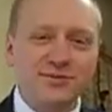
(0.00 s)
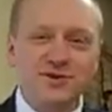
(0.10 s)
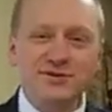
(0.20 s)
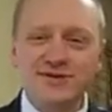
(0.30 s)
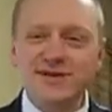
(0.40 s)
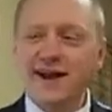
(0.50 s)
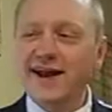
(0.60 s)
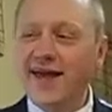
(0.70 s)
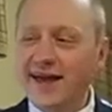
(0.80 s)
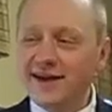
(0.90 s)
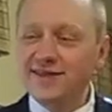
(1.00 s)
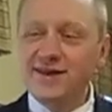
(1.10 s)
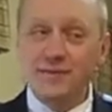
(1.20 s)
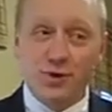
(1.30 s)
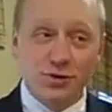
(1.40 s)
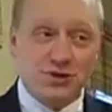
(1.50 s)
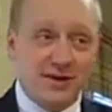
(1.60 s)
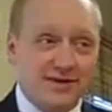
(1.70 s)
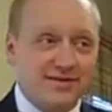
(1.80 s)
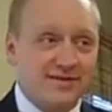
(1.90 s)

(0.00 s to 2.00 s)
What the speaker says: which was on handling a motion.